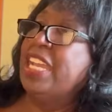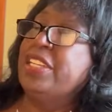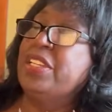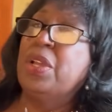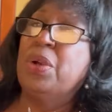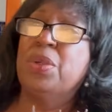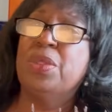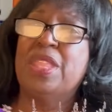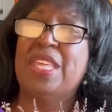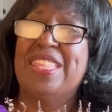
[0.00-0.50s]

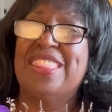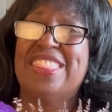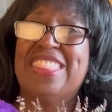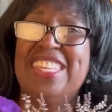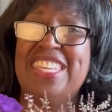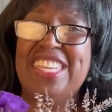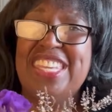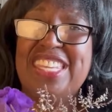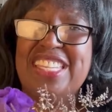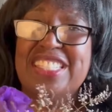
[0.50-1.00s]
know that
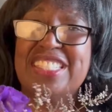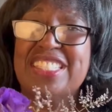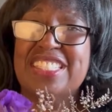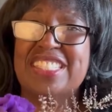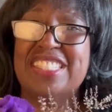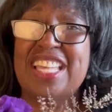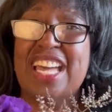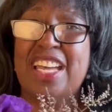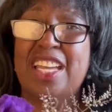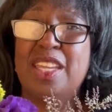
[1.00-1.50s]
these
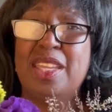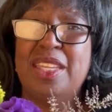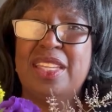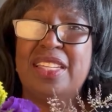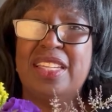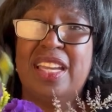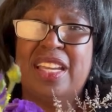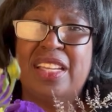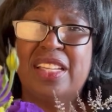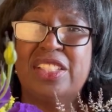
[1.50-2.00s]
side
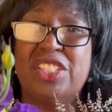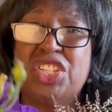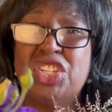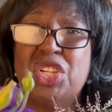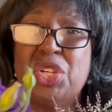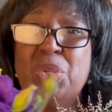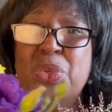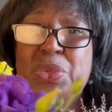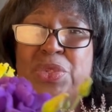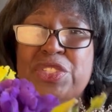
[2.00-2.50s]

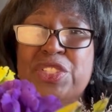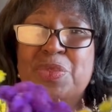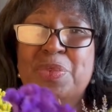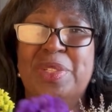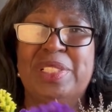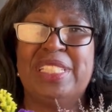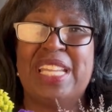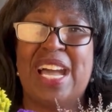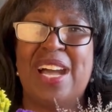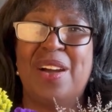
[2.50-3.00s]
shoots
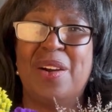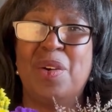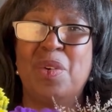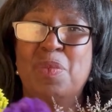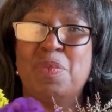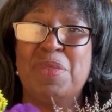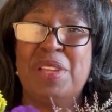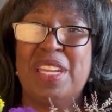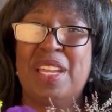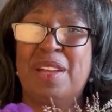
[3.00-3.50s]
will not open